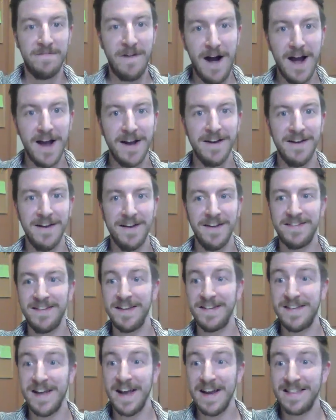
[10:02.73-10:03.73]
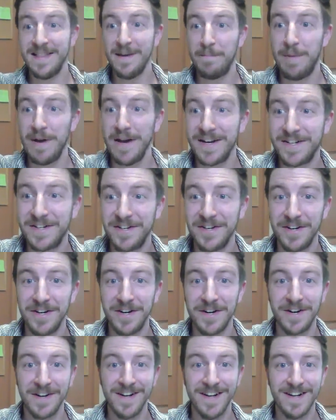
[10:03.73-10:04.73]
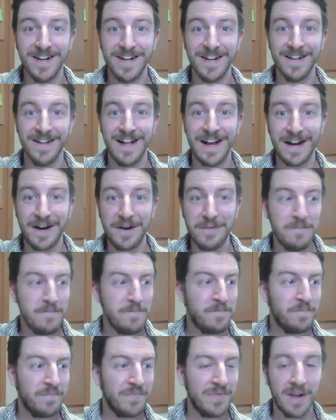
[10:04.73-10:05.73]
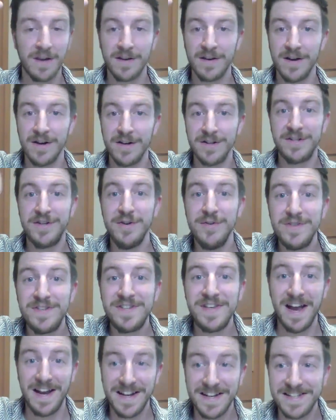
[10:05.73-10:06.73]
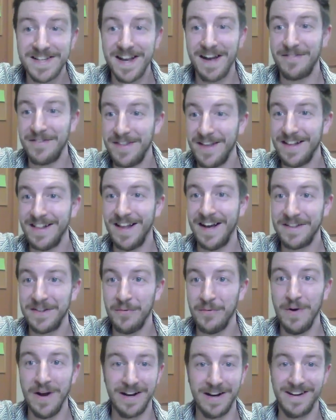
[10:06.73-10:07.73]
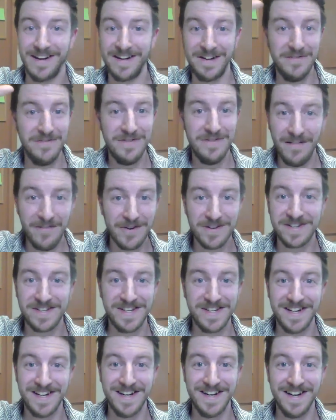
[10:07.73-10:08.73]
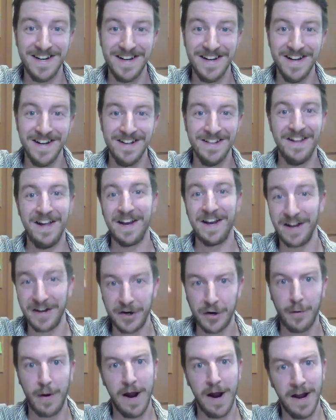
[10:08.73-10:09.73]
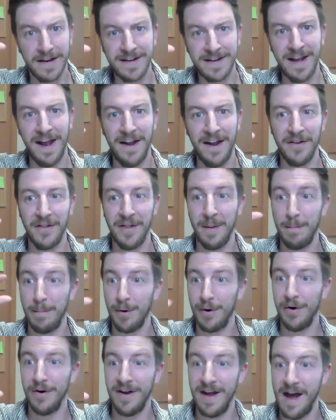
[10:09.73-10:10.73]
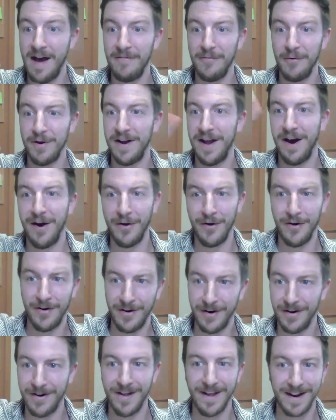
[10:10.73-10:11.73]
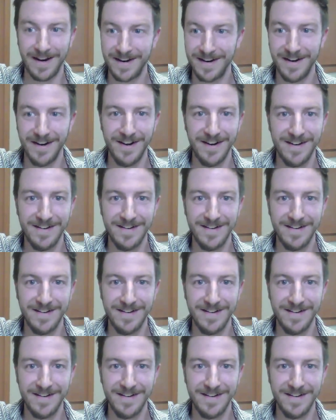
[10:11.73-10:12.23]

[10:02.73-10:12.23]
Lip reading: find is they take the picture like 2 seconds after they light the wick. Like you never see like a crayon candle that burned halfway down or like,